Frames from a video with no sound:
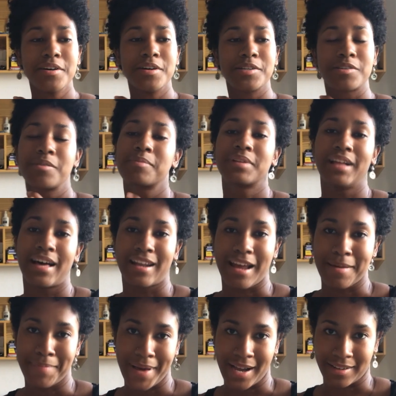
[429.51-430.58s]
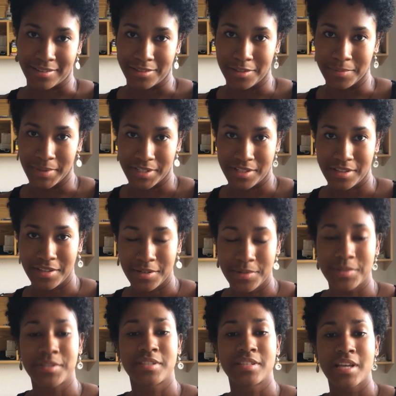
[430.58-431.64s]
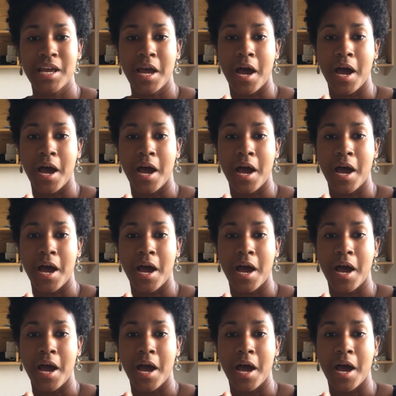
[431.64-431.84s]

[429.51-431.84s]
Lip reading: so I'm glad I packed a whole bunch of those.